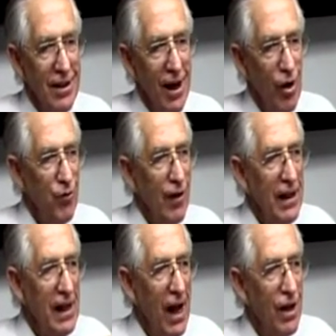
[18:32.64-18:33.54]

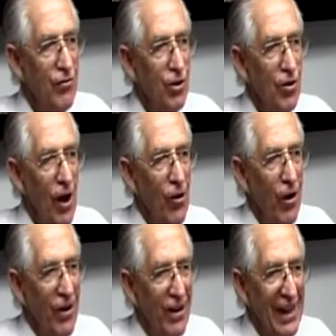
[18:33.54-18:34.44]
Hopefully none of you know
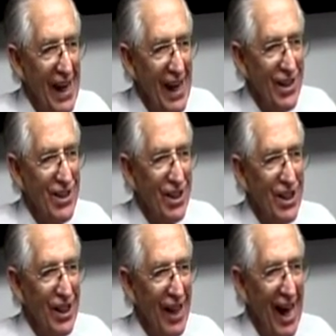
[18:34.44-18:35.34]
the answer
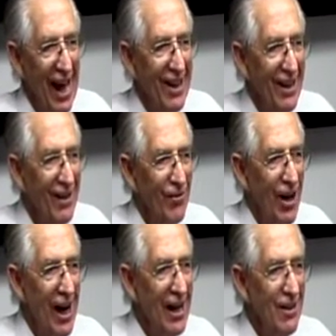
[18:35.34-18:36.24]
to that,
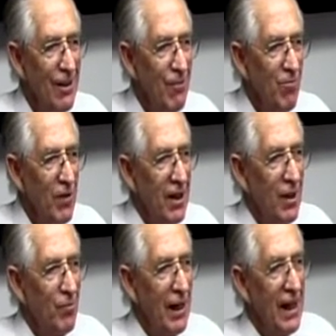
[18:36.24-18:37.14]
right?
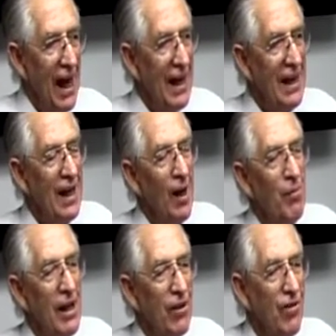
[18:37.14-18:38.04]
But a little
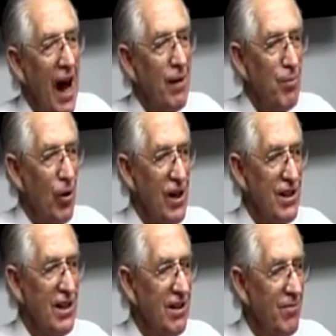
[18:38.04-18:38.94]
bit of rat
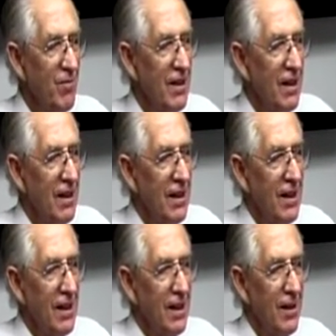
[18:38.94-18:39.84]
poison
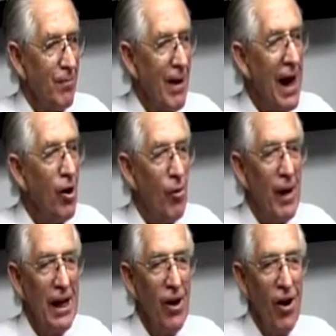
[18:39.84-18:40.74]
may or
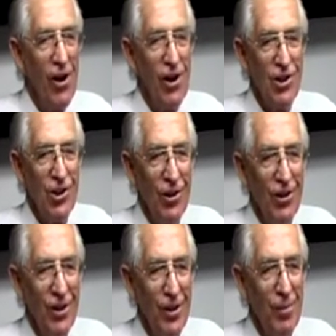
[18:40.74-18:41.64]
may not hurt you.
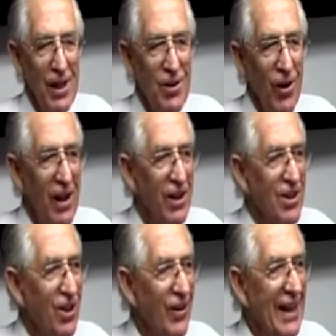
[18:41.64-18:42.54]
Depends what
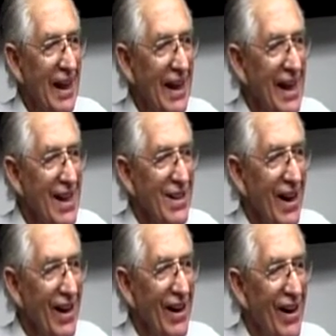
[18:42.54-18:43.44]
else you eat, I guess. I
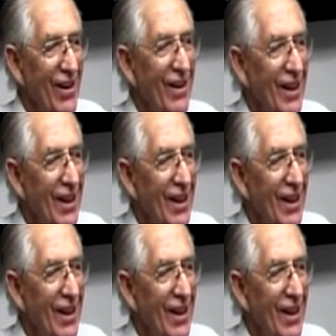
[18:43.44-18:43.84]
don't know.